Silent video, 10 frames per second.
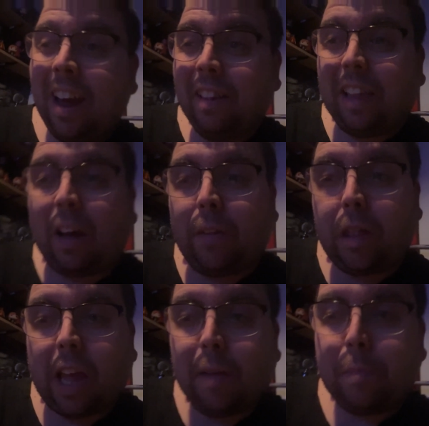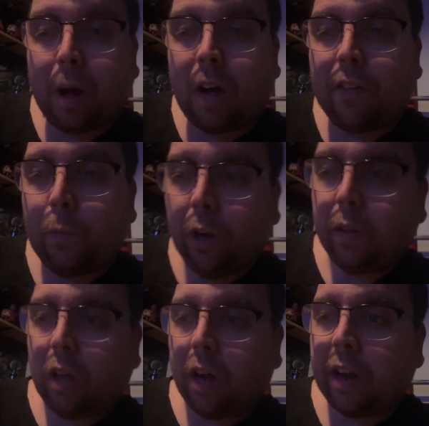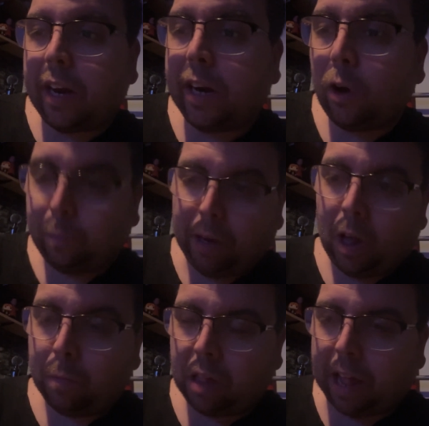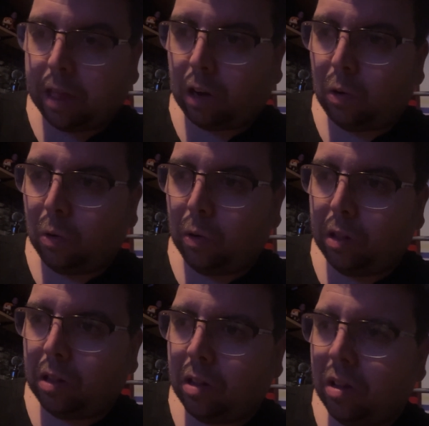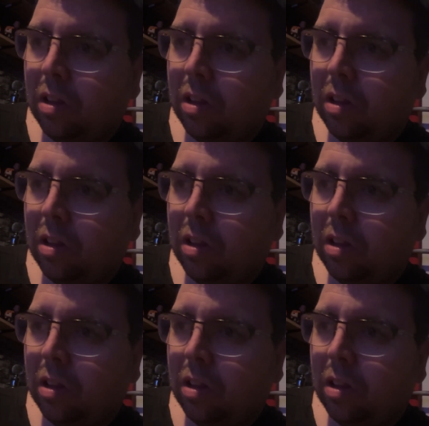Down the same path he would have done had he not become Santa Claus.